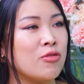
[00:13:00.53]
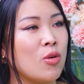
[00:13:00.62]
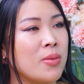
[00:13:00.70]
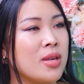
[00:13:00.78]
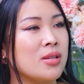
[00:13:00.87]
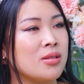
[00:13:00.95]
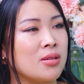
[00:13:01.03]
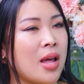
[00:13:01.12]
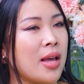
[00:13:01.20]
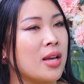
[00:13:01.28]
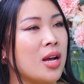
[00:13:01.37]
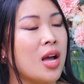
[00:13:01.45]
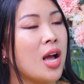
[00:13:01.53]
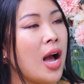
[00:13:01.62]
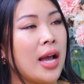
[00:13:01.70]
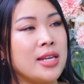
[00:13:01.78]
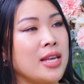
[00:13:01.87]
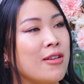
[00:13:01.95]
for me. It's like
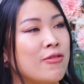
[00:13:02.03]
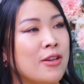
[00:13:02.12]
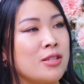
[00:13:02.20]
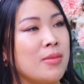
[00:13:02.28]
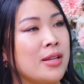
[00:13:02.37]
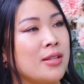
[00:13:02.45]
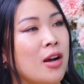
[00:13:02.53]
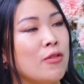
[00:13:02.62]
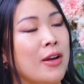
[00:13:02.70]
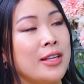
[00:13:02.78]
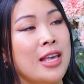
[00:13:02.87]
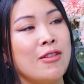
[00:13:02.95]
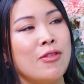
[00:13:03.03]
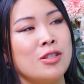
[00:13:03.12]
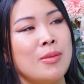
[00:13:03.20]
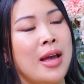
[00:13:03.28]
I can't face myself. I can't face my